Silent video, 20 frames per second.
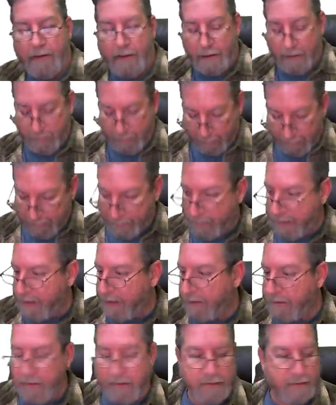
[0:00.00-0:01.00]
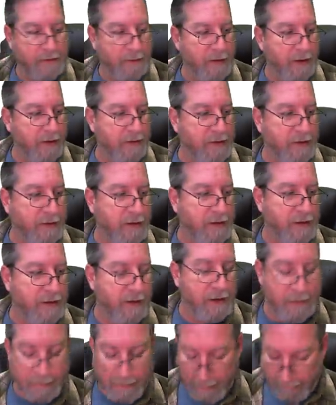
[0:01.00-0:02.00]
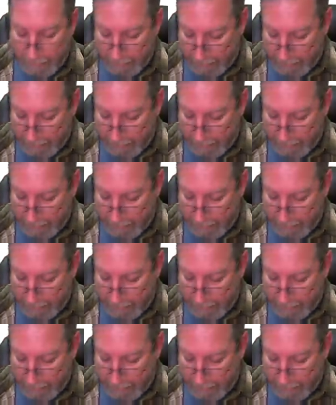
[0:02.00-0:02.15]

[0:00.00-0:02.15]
Well, the main, the main thing to think about when